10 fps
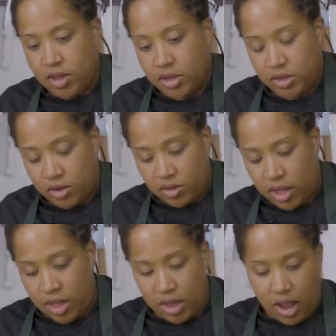so
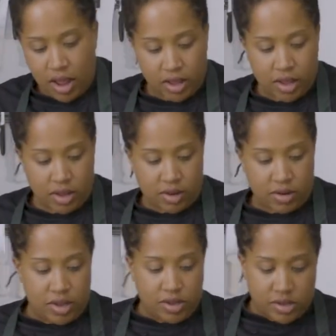that I can
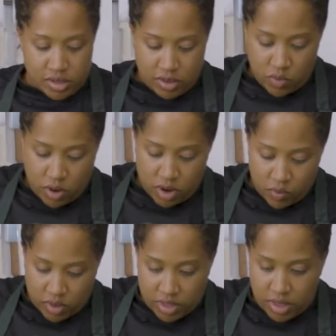easily work
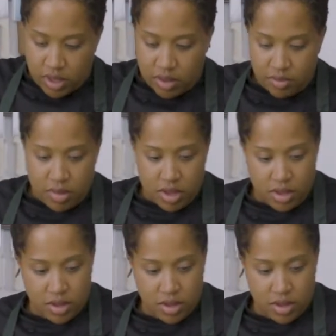with them.